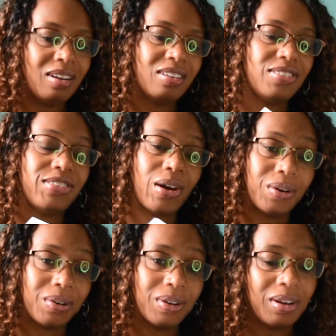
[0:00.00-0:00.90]

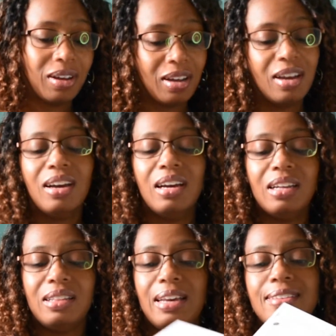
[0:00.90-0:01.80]
So
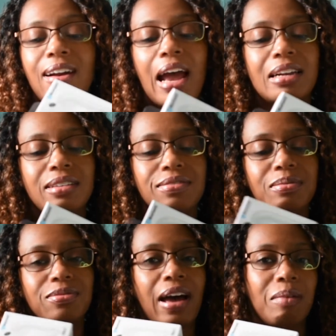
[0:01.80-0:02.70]
these are actually
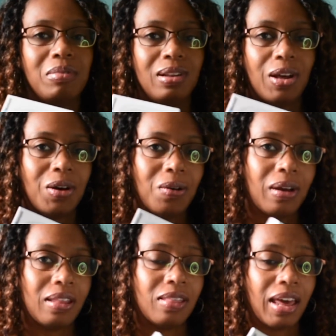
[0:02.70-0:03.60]
from Five Below,
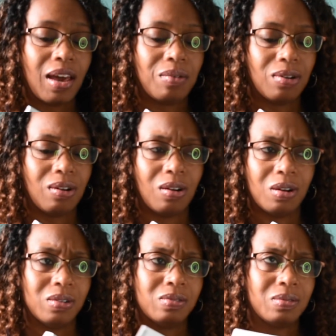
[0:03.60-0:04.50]
and they
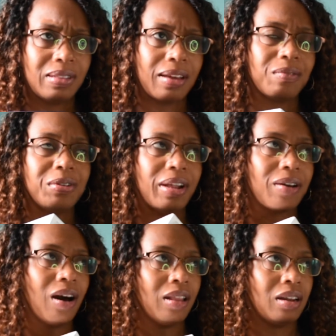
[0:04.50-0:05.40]
were, what do they
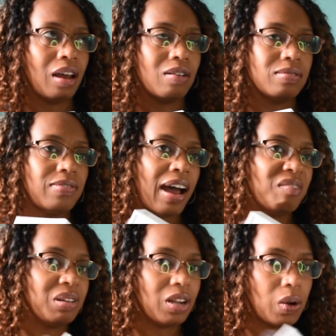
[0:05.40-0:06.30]
call that now? Five
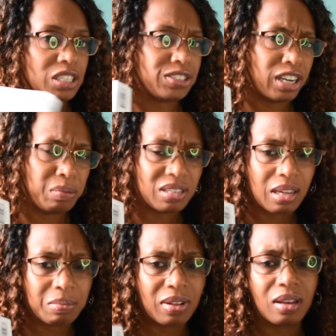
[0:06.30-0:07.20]
Below Extreme or
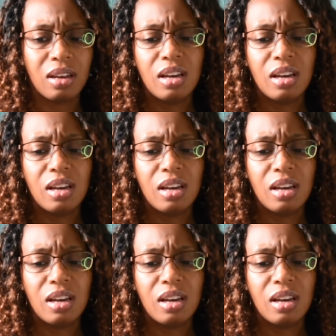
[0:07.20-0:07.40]
something.